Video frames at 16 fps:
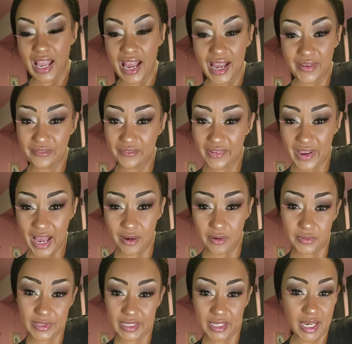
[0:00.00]
I
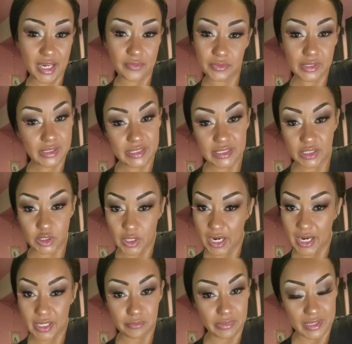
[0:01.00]
don't think I really
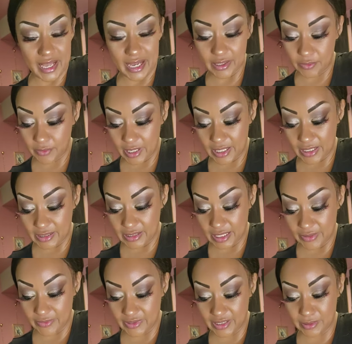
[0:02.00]
tried black rice.
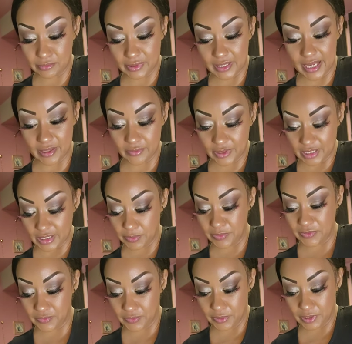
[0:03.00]
I've seen black rice
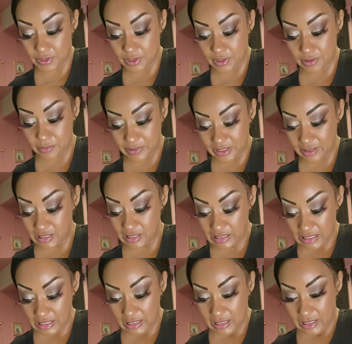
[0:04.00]
before too, but
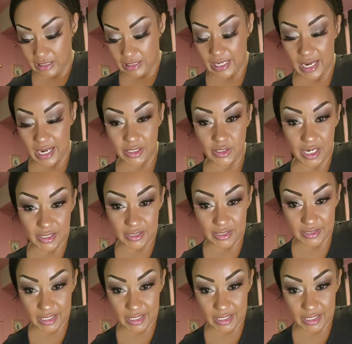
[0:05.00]
yeah, I try to